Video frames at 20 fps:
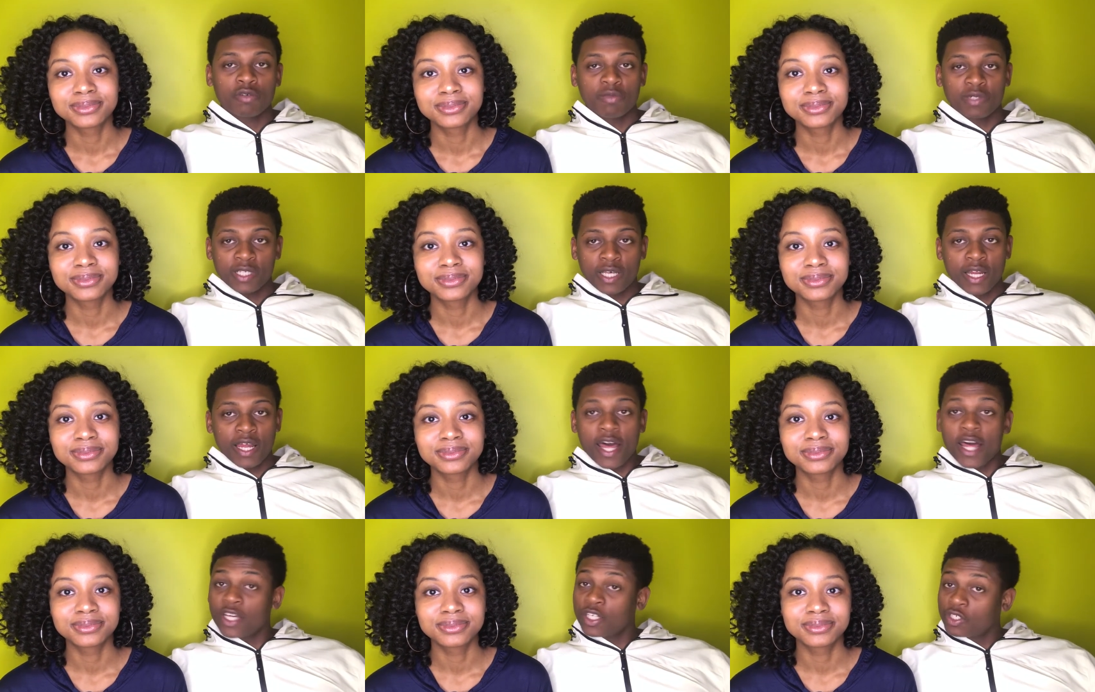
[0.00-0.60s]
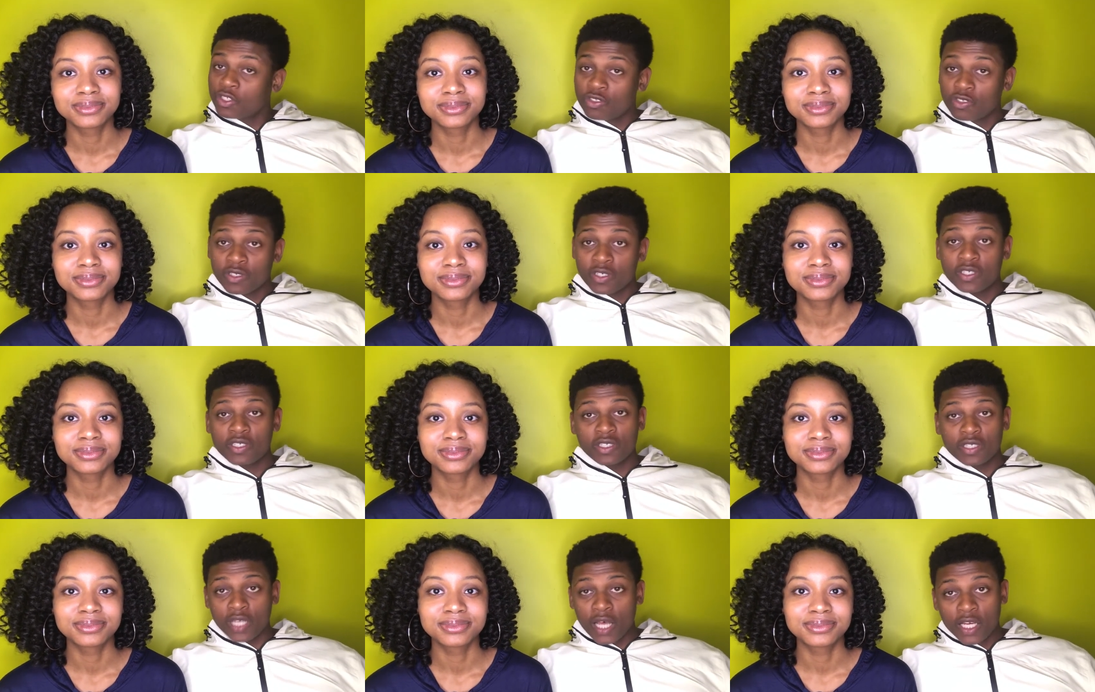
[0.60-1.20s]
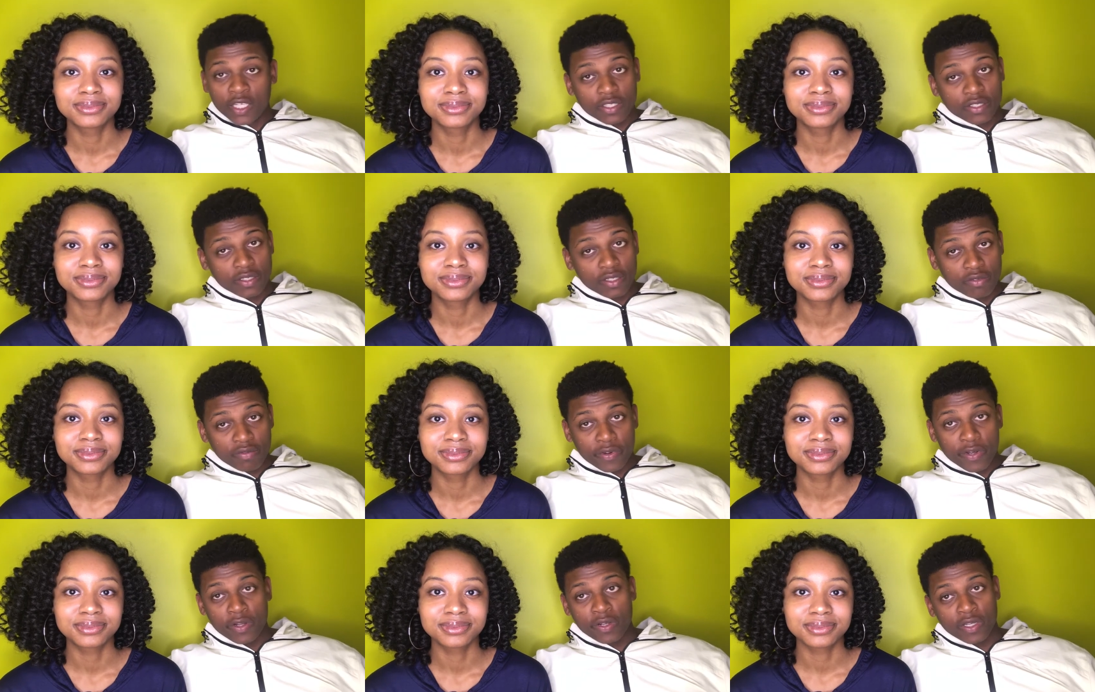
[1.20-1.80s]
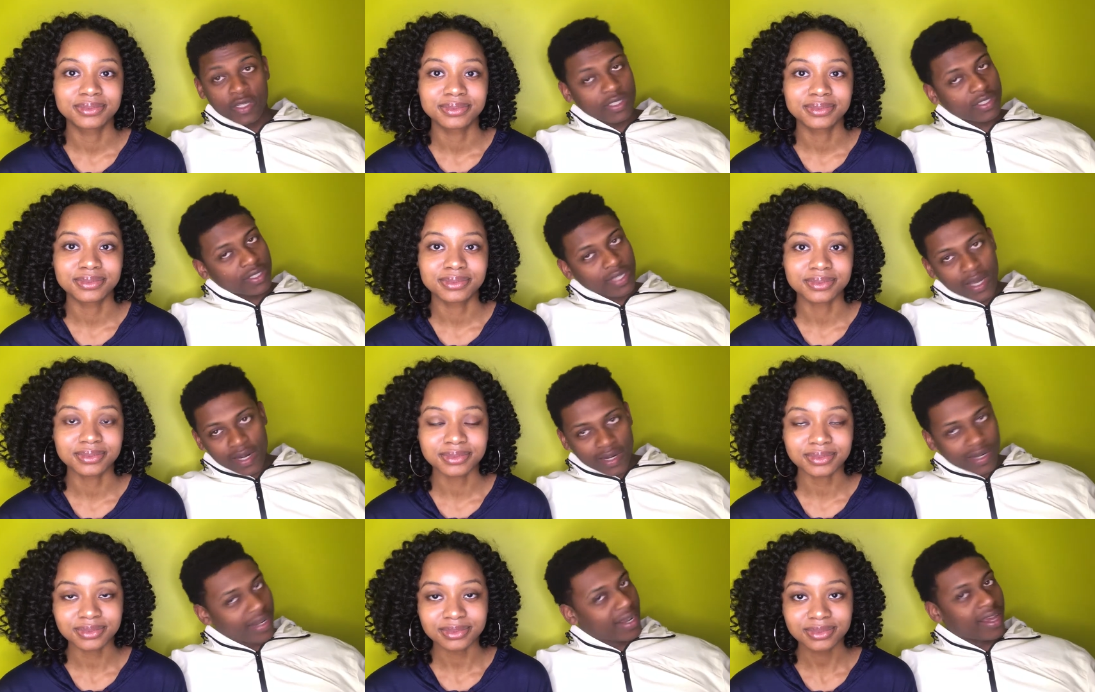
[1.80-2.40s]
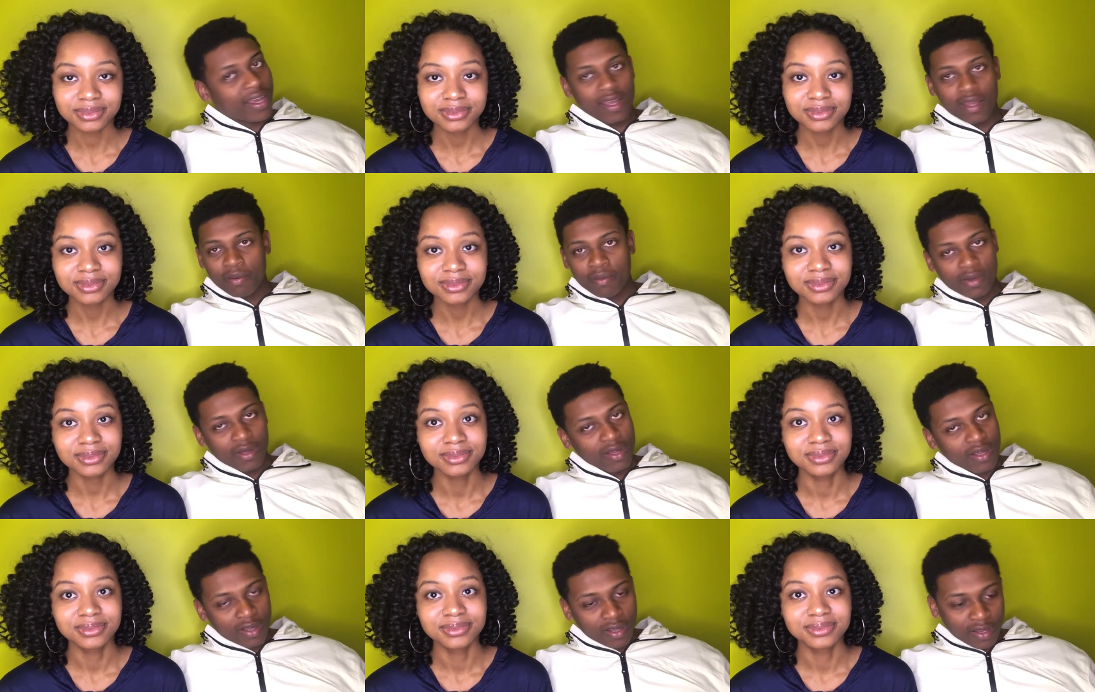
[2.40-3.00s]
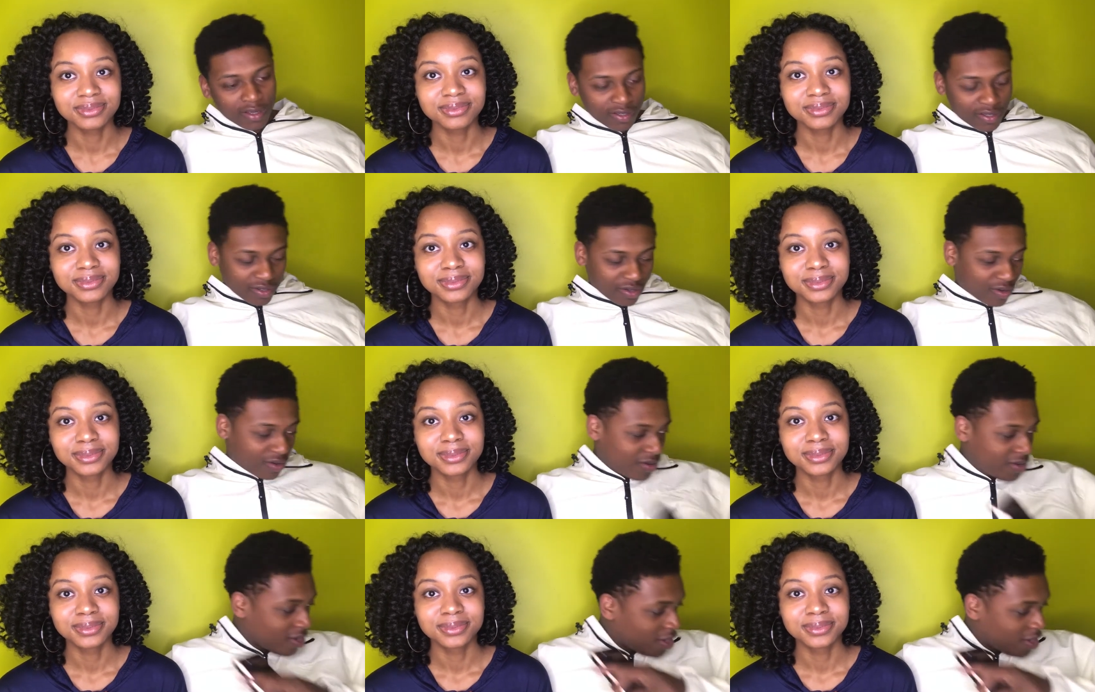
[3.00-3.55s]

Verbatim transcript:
Speaker 1: but that extraness is actually real. It's not a game. So